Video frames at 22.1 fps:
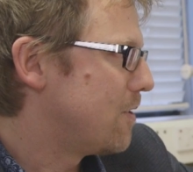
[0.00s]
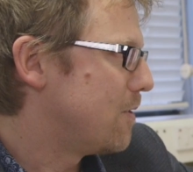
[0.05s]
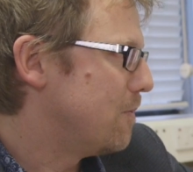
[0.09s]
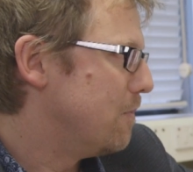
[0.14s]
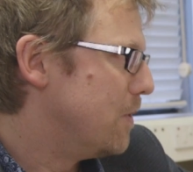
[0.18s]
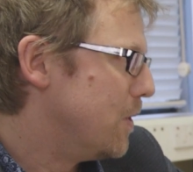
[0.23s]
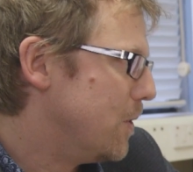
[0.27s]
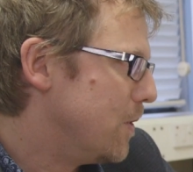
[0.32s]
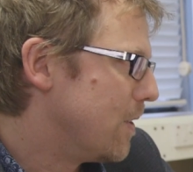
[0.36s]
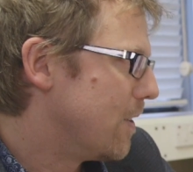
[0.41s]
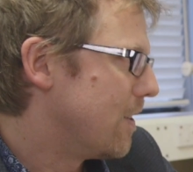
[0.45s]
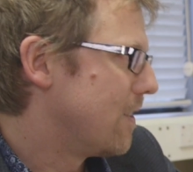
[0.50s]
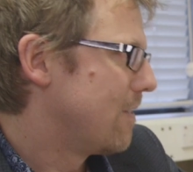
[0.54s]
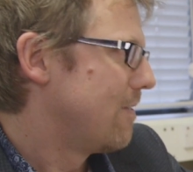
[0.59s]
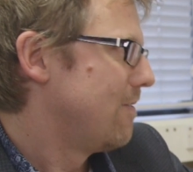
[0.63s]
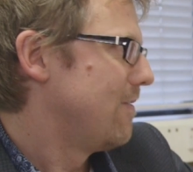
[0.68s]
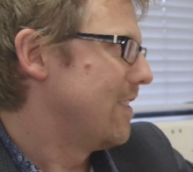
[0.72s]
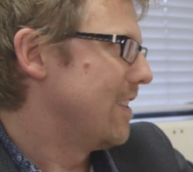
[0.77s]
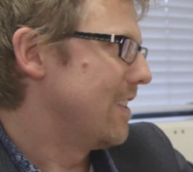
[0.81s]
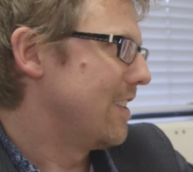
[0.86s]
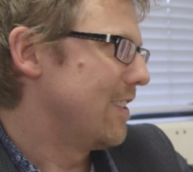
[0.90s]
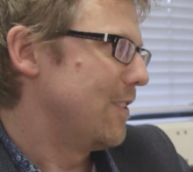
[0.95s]
smoother
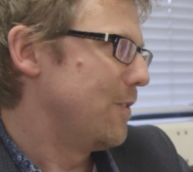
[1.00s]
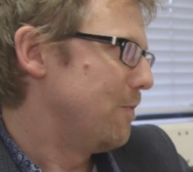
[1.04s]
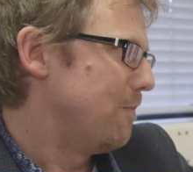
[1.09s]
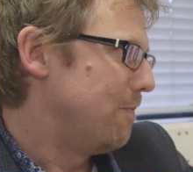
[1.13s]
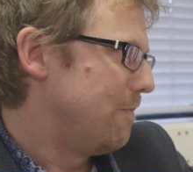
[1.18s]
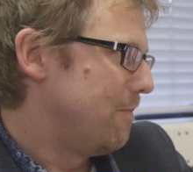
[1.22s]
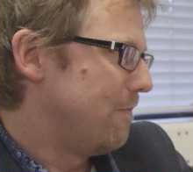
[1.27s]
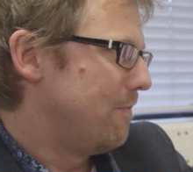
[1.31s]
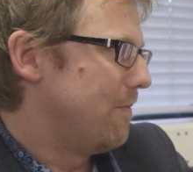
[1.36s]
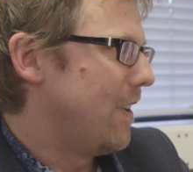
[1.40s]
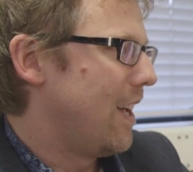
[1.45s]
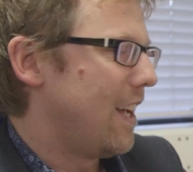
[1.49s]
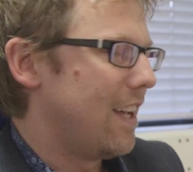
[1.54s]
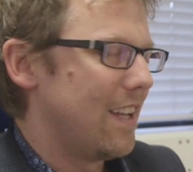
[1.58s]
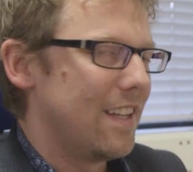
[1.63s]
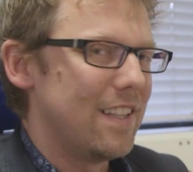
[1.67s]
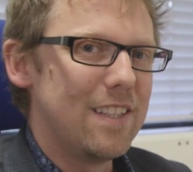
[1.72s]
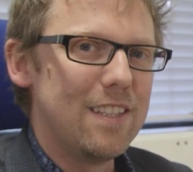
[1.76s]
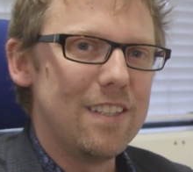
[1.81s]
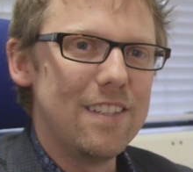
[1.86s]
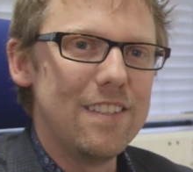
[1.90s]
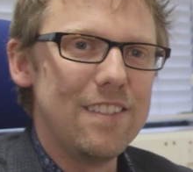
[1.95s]
than
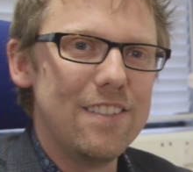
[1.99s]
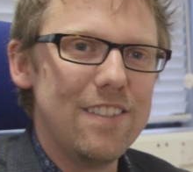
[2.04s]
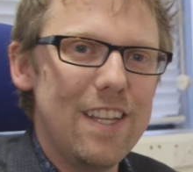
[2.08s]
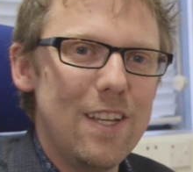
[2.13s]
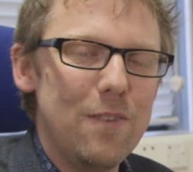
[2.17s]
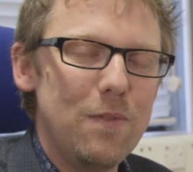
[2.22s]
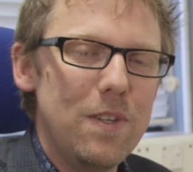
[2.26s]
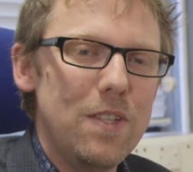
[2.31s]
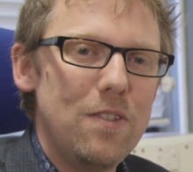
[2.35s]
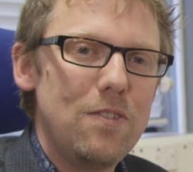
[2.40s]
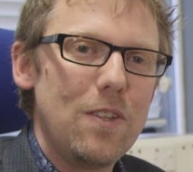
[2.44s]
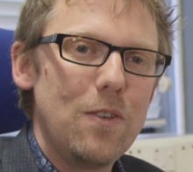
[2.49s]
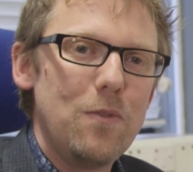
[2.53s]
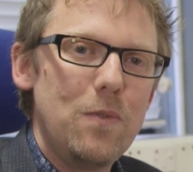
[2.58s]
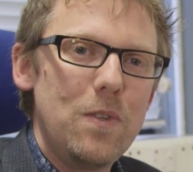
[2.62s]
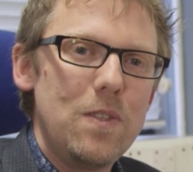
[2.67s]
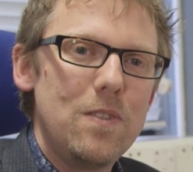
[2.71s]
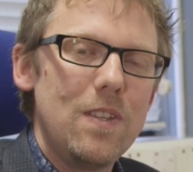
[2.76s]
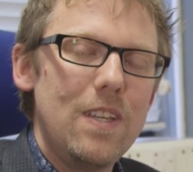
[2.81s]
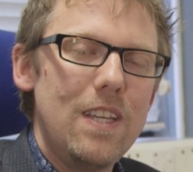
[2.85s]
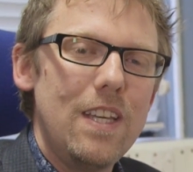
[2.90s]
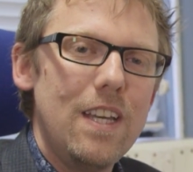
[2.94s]
the image that
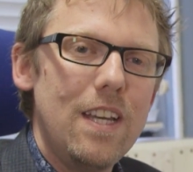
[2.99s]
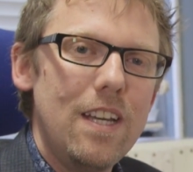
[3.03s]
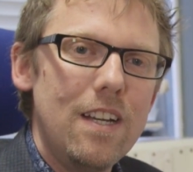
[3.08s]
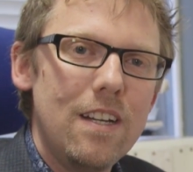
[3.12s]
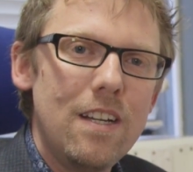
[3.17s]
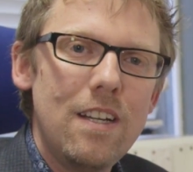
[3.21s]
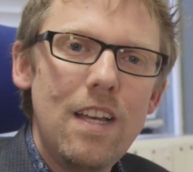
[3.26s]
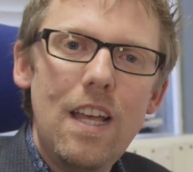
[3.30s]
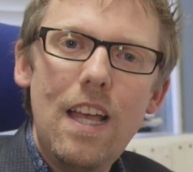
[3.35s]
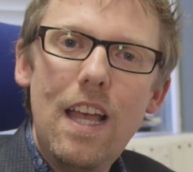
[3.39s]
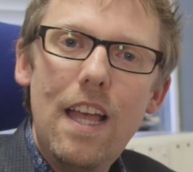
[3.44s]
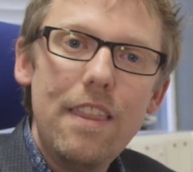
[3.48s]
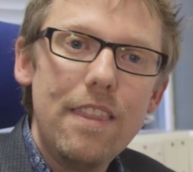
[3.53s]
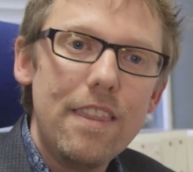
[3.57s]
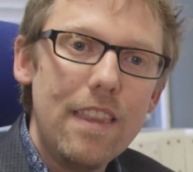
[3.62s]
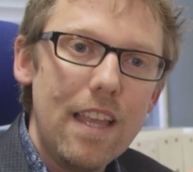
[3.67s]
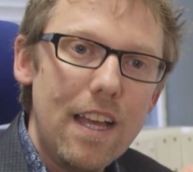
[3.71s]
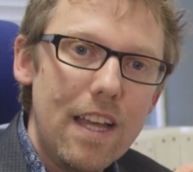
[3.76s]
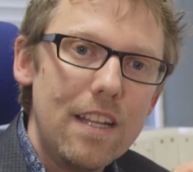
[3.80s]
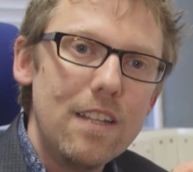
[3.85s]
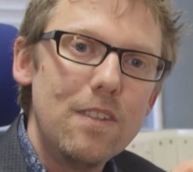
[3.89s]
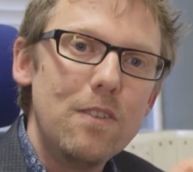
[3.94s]
we see here,
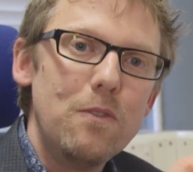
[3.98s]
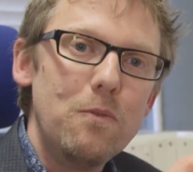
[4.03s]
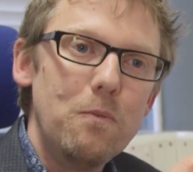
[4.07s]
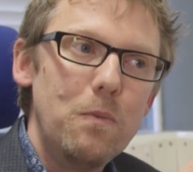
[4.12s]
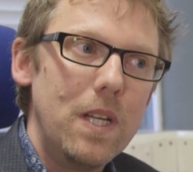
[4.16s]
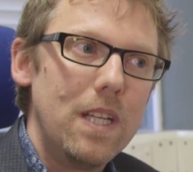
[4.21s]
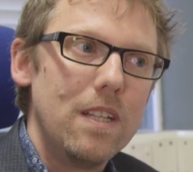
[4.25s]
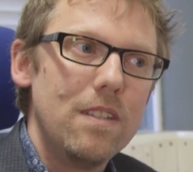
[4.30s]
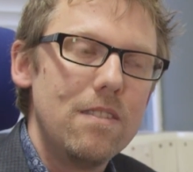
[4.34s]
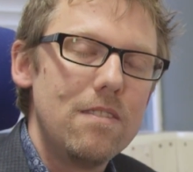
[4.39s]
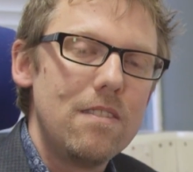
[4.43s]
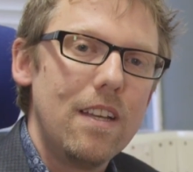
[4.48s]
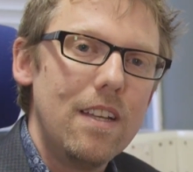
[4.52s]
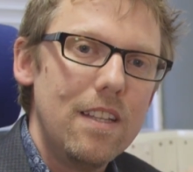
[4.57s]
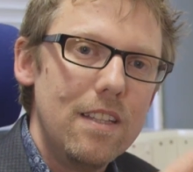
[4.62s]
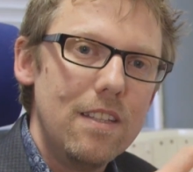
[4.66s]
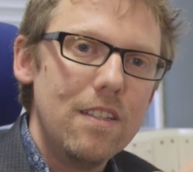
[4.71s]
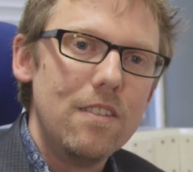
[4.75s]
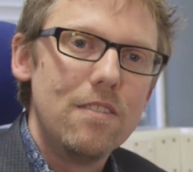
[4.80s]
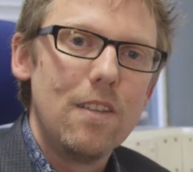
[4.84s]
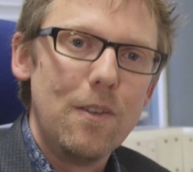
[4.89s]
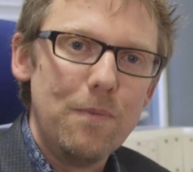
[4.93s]
then we can say
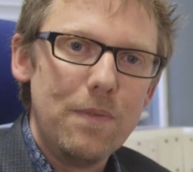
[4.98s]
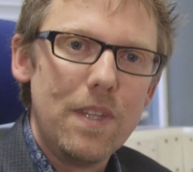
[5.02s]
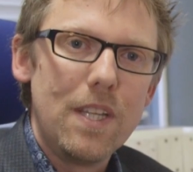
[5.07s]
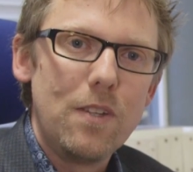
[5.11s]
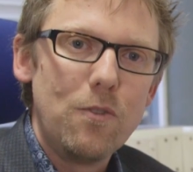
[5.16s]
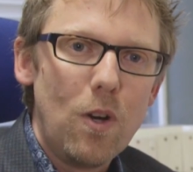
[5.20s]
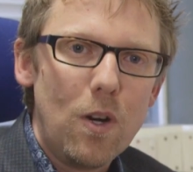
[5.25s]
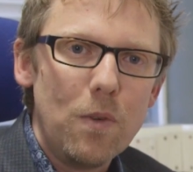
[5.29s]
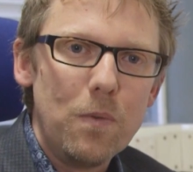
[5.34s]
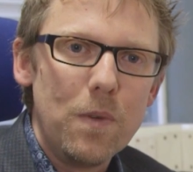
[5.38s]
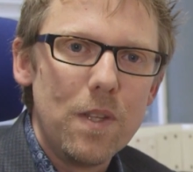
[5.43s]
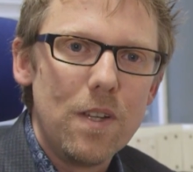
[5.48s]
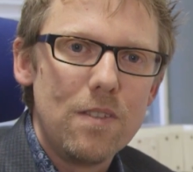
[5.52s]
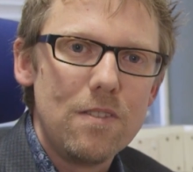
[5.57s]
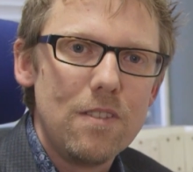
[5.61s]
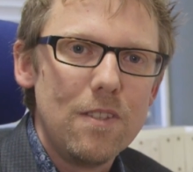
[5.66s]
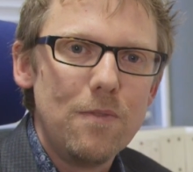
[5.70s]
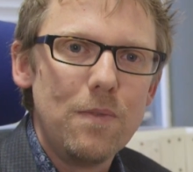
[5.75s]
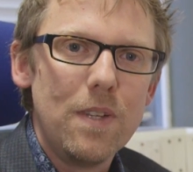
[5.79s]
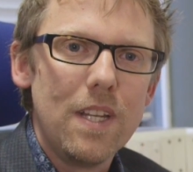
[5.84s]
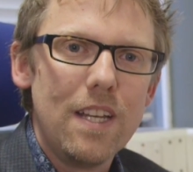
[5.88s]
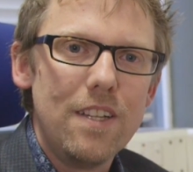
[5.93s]
there's something wrong with our
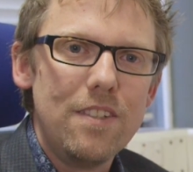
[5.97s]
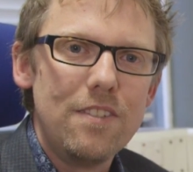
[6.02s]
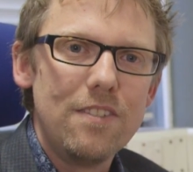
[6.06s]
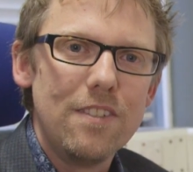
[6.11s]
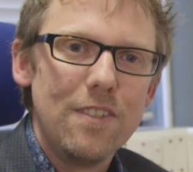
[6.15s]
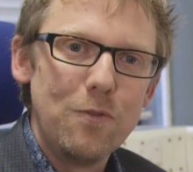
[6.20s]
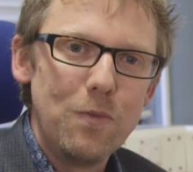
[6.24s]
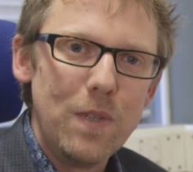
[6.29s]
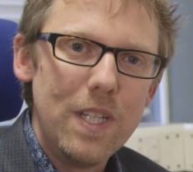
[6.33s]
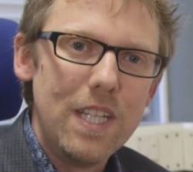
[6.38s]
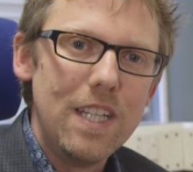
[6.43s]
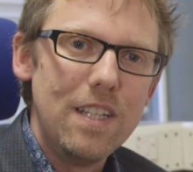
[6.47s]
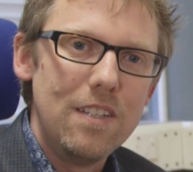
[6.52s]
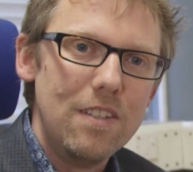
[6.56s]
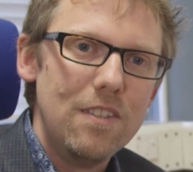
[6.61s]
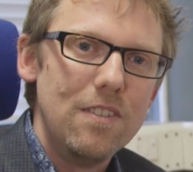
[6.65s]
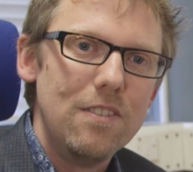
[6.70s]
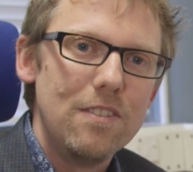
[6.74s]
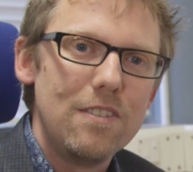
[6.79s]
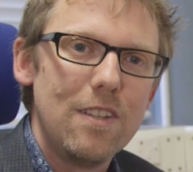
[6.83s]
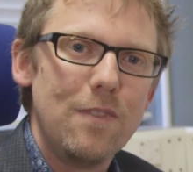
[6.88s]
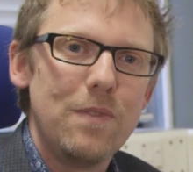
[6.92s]
simulation. We need to
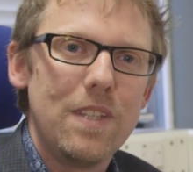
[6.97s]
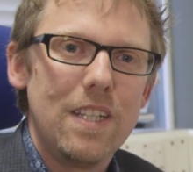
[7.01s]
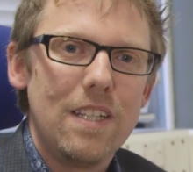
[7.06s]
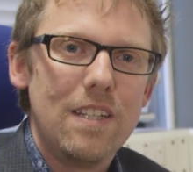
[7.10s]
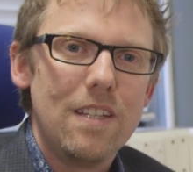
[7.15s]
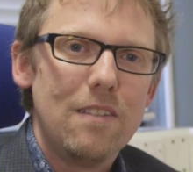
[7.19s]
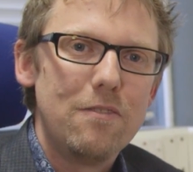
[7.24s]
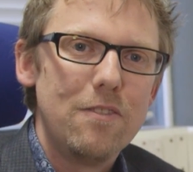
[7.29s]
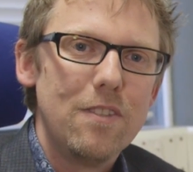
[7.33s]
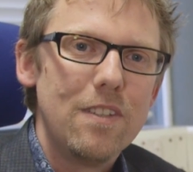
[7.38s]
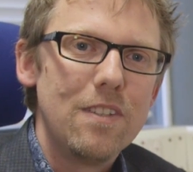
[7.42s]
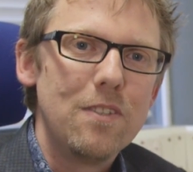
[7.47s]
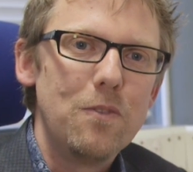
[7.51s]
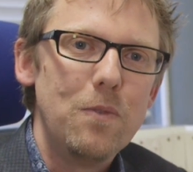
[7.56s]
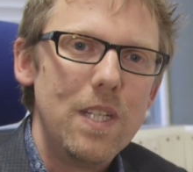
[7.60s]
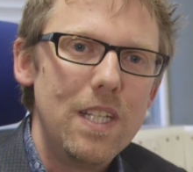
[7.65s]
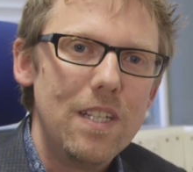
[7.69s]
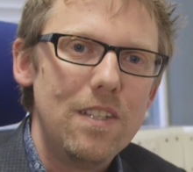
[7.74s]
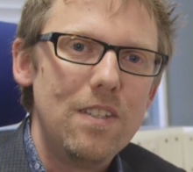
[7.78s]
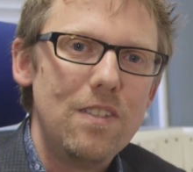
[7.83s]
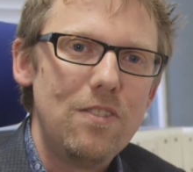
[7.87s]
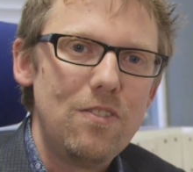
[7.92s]
do something different.
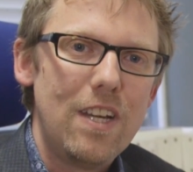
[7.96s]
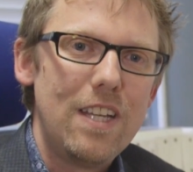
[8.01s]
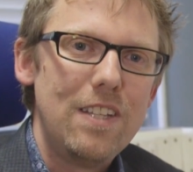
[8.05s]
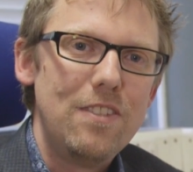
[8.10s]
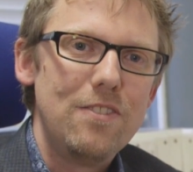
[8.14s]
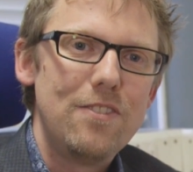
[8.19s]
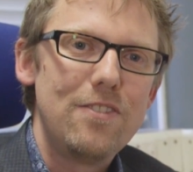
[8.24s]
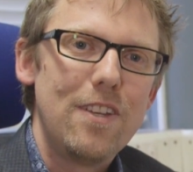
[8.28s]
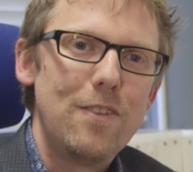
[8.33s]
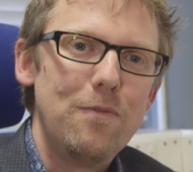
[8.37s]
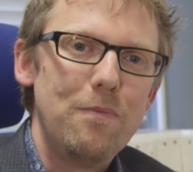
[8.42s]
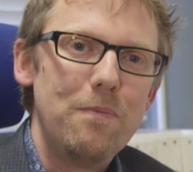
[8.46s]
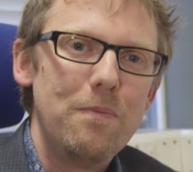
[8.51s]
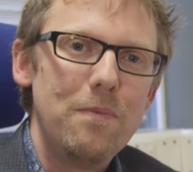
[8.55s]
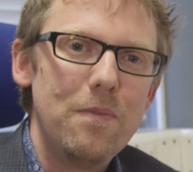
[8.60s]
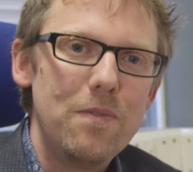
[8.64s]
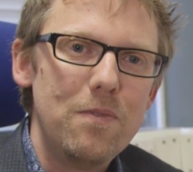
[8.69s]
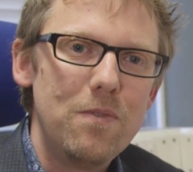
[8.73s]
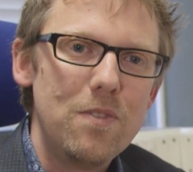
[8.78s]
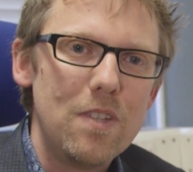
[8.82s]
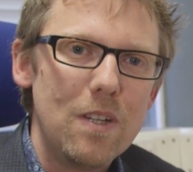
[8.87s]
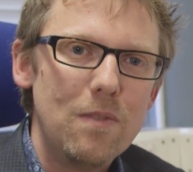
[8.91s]
We need to change
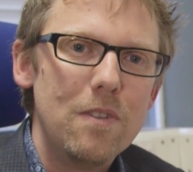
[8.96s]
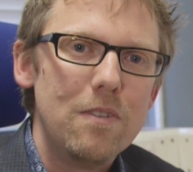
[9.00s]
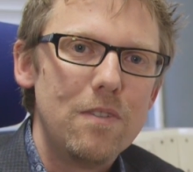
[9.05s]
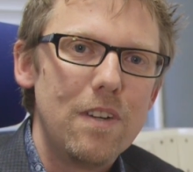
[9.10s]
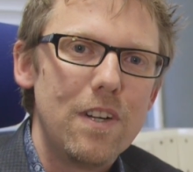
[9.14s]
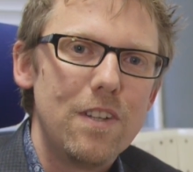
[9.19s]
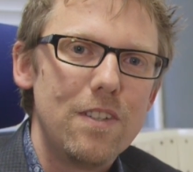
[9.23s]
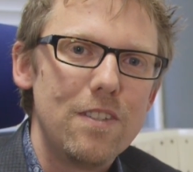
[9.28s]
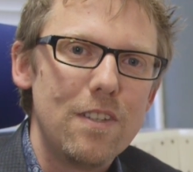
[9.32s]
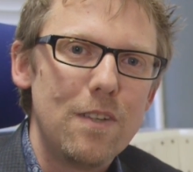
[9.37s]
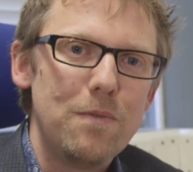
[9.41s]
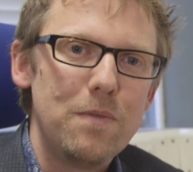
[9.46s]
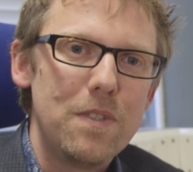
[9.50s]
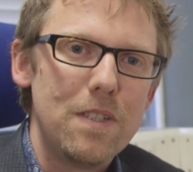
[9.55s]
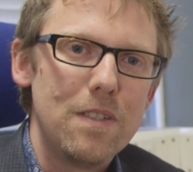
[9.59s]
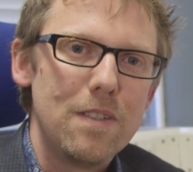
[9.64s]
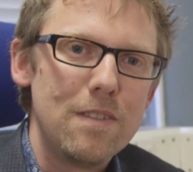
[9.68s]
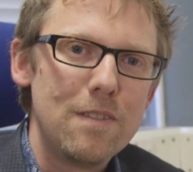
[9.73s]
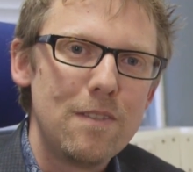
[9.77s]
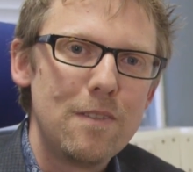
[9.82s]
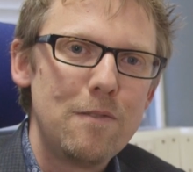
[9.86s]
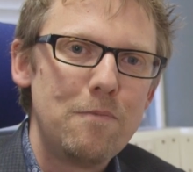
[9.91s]
some of our
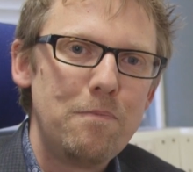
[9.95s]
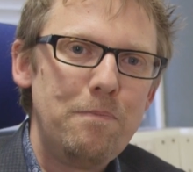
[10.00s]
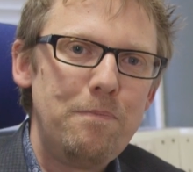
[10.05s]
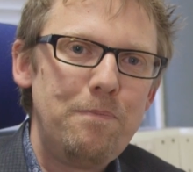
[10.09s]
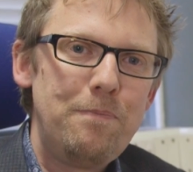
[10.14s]
assumptions.